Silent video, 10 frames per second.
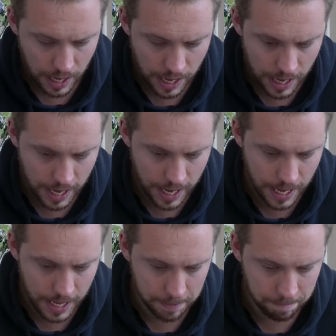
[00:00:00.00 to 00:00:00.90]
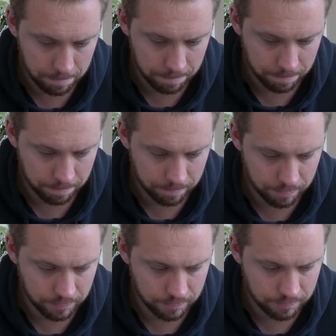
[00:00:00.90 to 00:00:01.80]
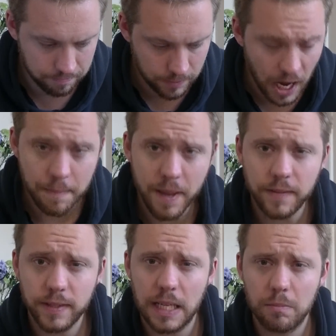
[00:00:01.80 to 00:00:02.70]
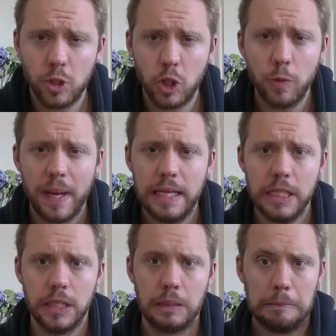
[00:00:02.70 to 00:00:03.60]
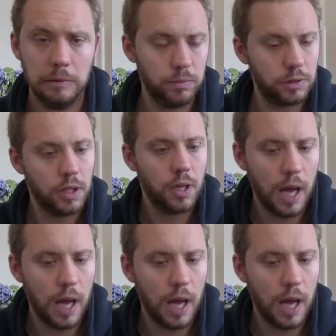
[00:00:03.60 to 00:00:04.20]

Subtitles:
I may have skipped 2 pages. Oops.